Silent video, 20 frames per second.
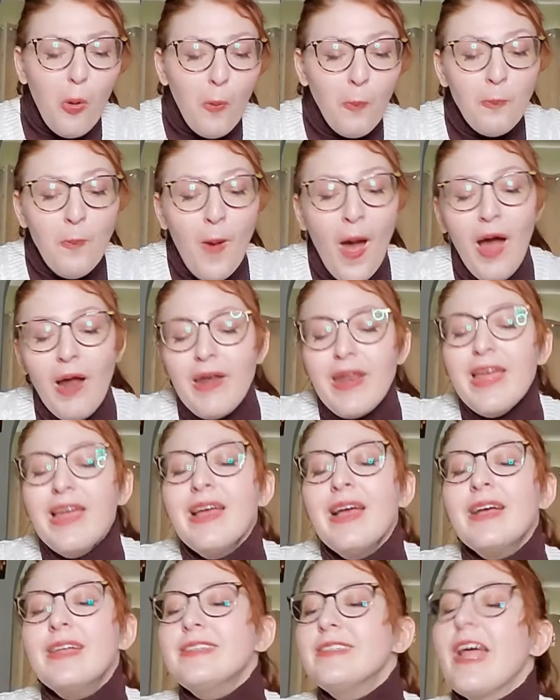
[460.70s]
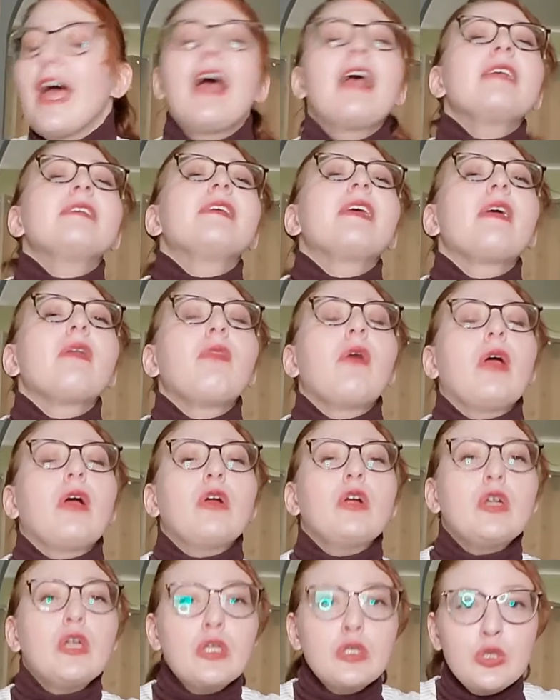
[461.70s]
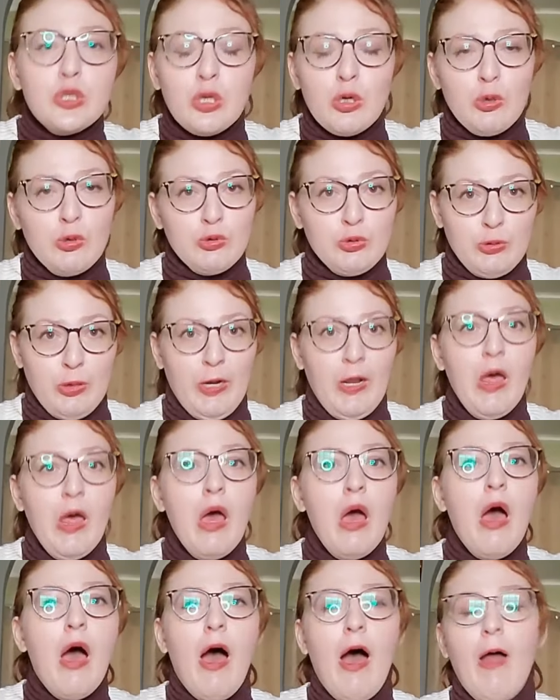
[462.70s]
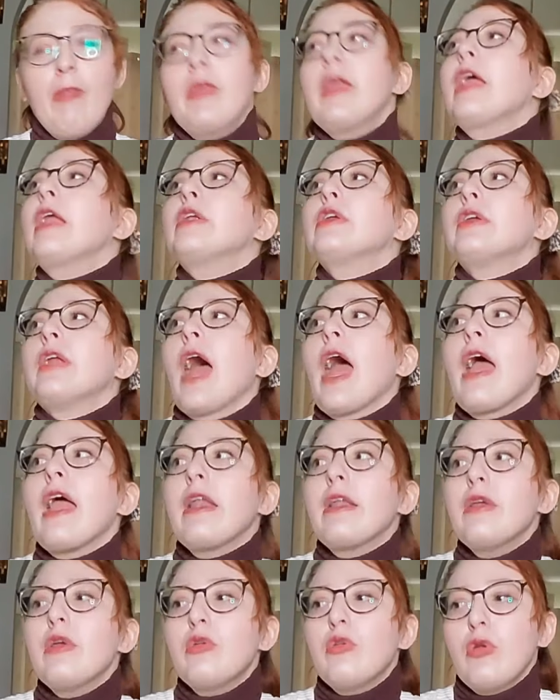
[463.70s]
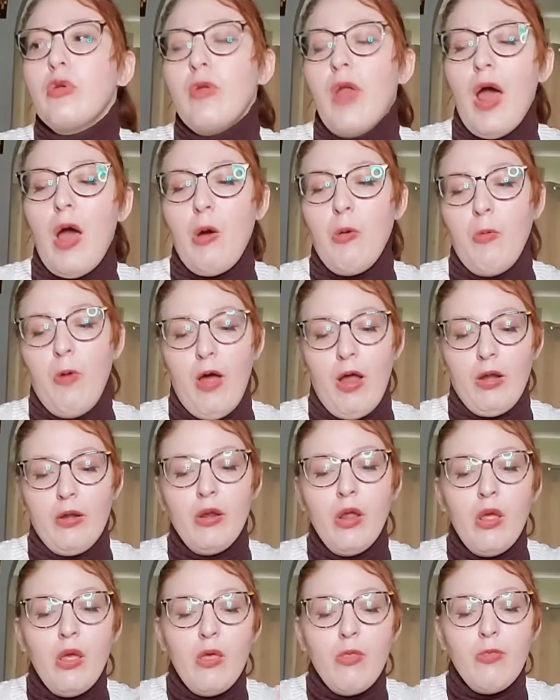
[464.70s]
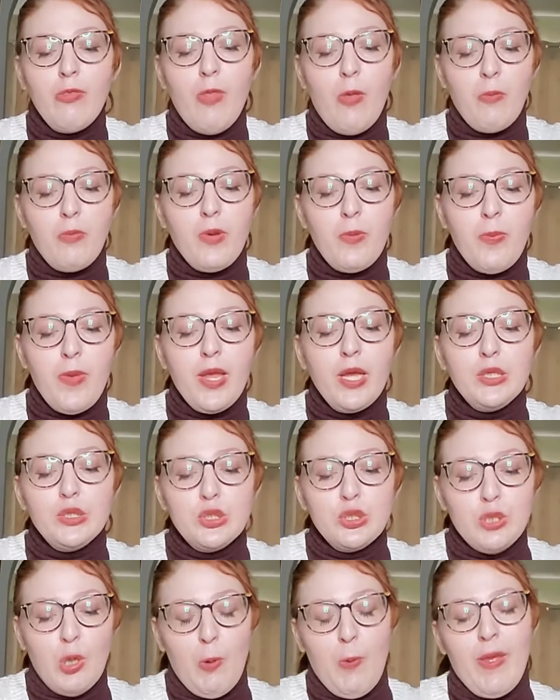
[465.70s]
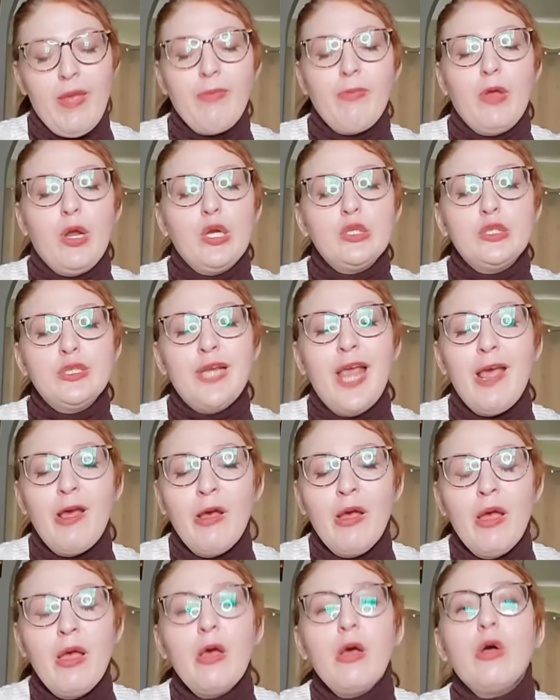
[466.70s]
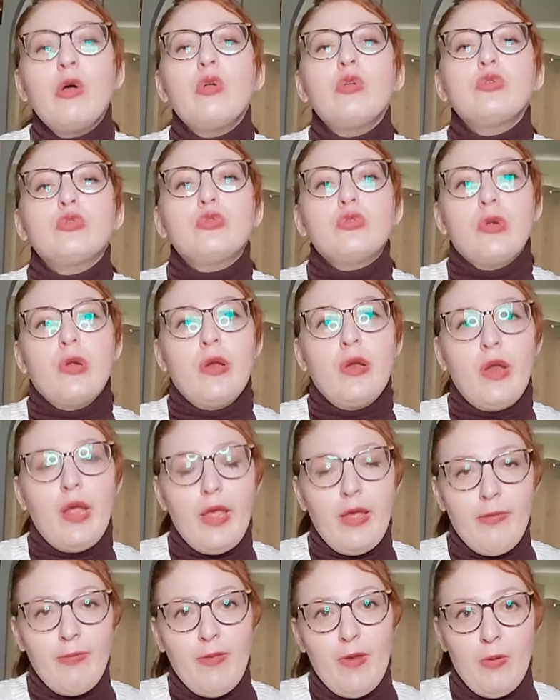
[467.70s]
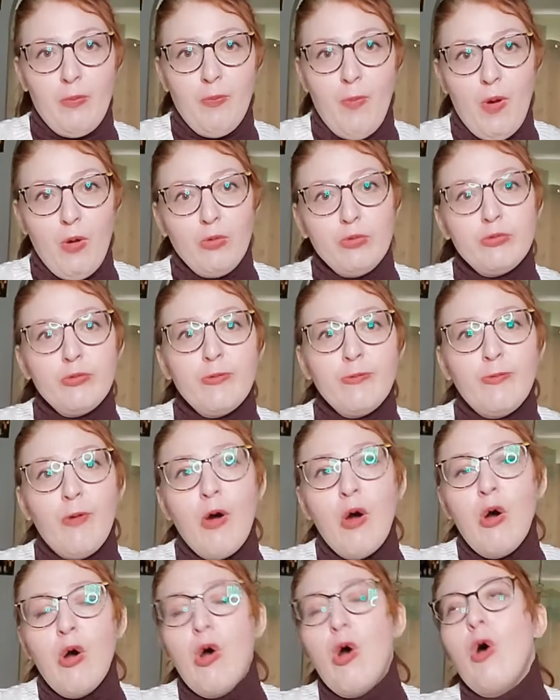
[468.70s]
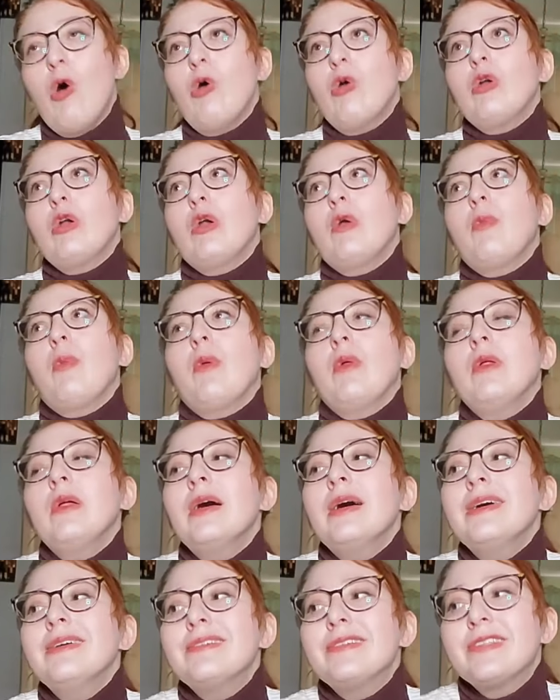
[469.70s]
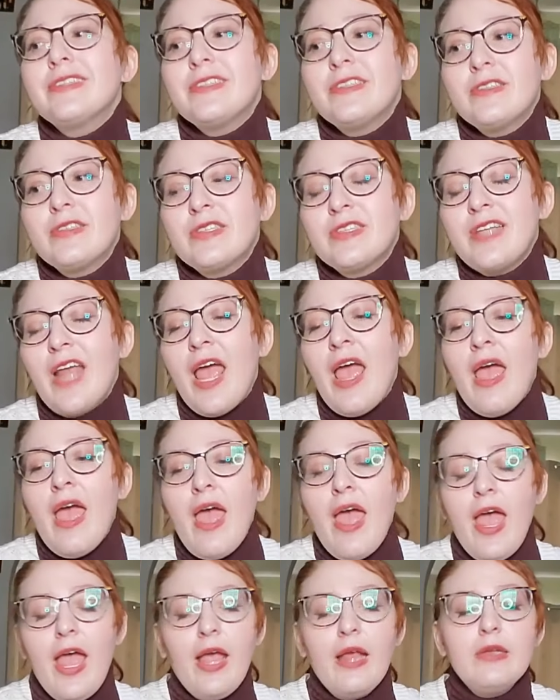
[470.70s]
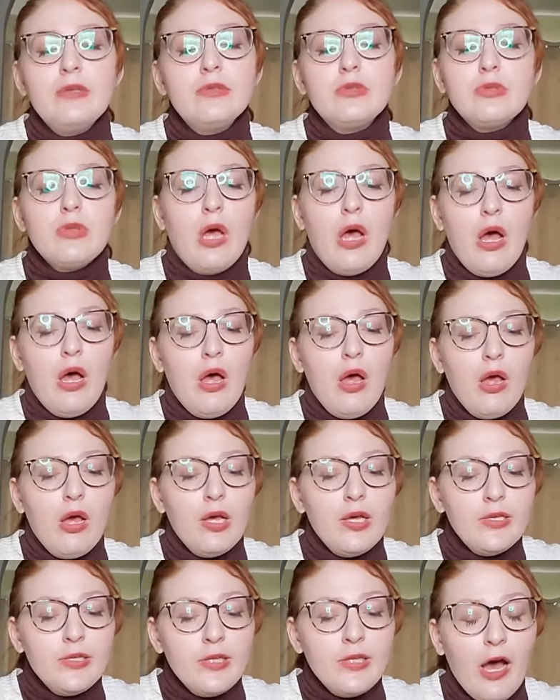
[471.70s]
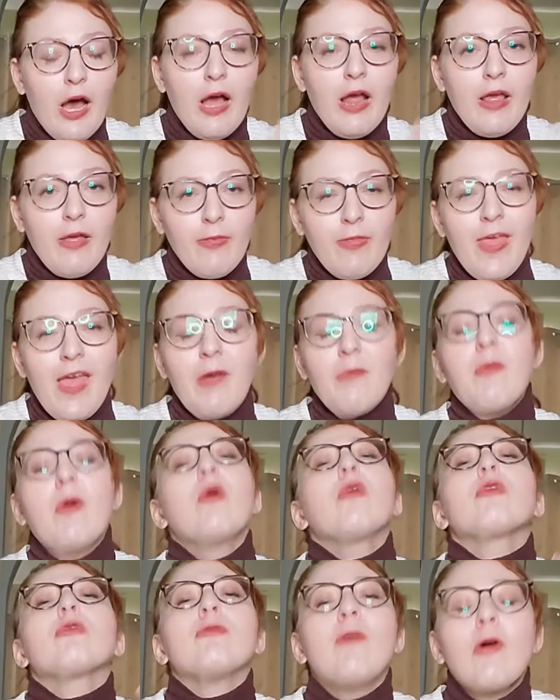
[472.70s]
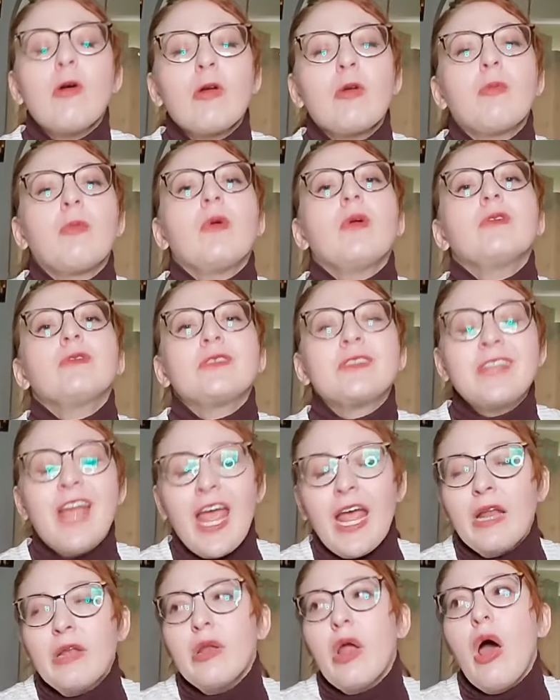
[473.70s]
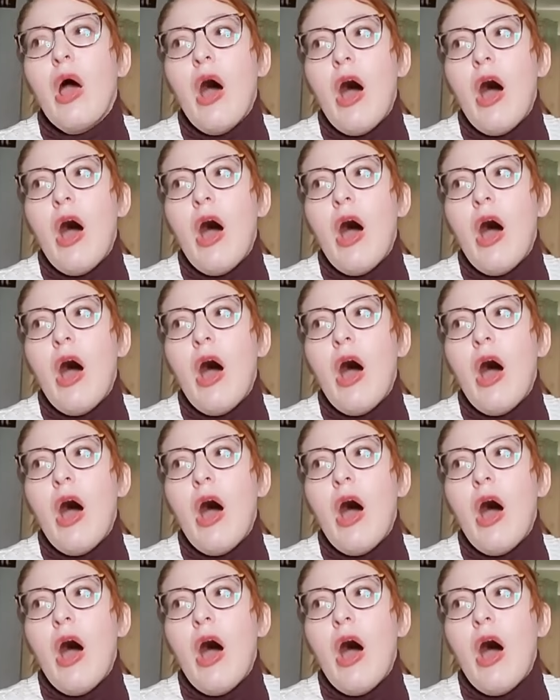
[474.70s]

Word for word: monetizing their children on the internet and you do not want them to be showing their children in their most vulnerable states in their most vulnerable state